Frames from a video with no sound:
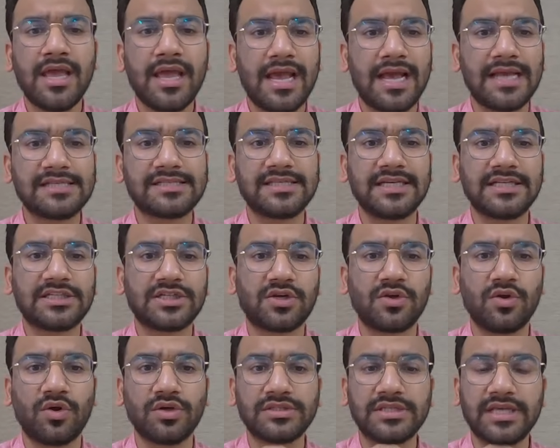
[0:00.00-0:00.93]
and such
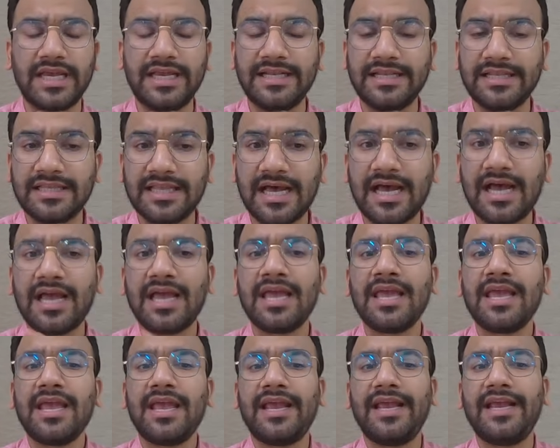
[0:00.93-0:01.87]
clause in the
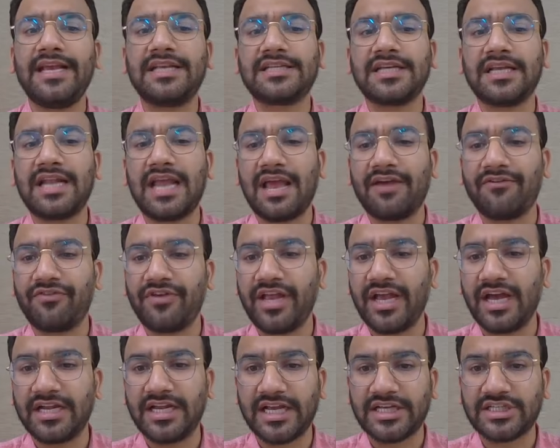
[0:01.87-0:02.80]
each and every
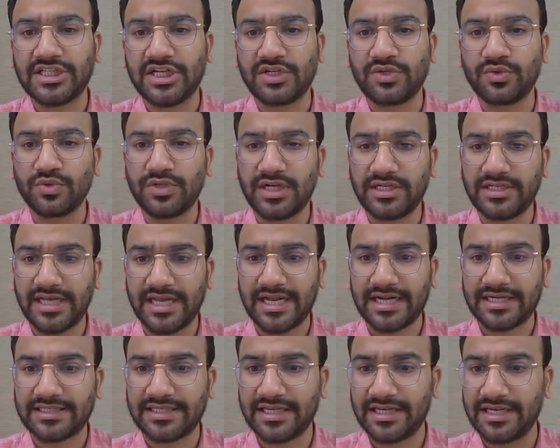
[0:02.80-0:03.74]
annexure to the
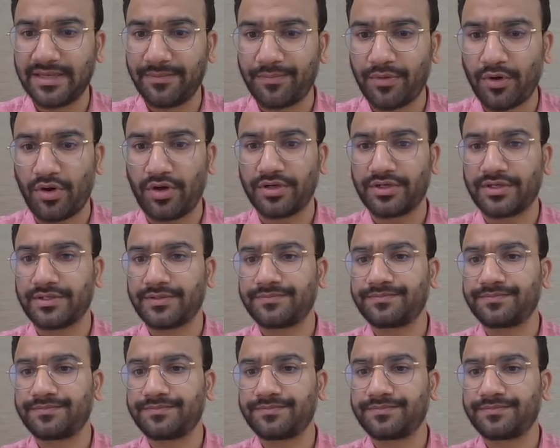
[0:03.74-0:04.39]
director report.